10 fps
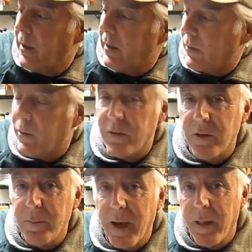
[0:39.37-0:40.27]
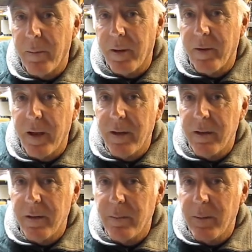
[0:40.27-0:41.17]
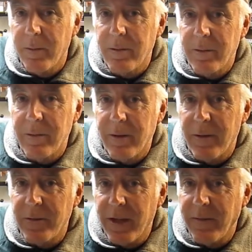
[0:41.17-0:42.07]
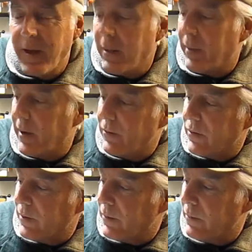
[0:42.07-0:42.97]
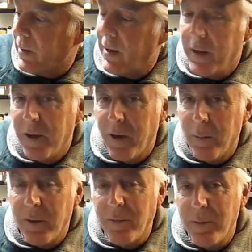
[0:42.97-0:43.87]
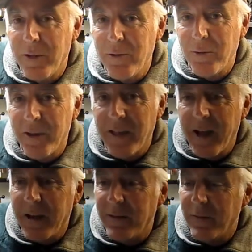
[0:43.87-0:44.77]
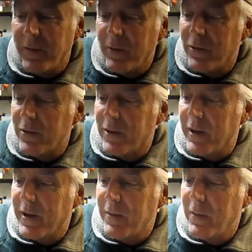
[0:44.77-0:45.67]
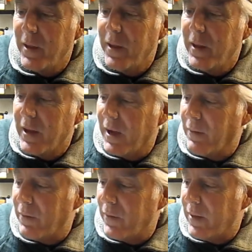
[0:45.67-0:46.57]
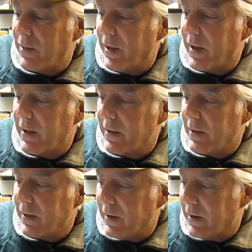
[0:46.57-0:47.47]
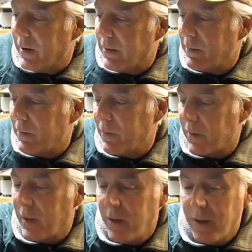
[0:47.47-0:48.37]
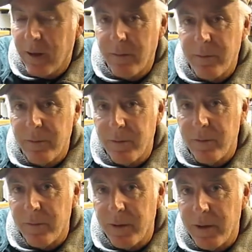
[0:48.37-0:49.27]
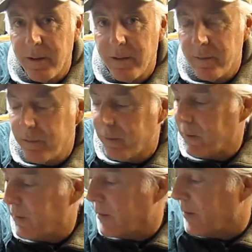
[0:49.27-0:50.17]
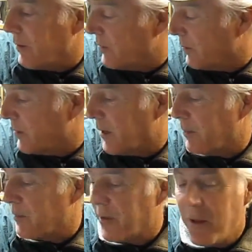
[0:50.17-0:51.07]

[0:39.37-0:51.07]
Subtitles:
Of course, that's my alibi, right? Remember, you always got to have alibis, so I hope everybody enjoyed that. It was just a kind of a fun thing. I'm full of fun things sometimes.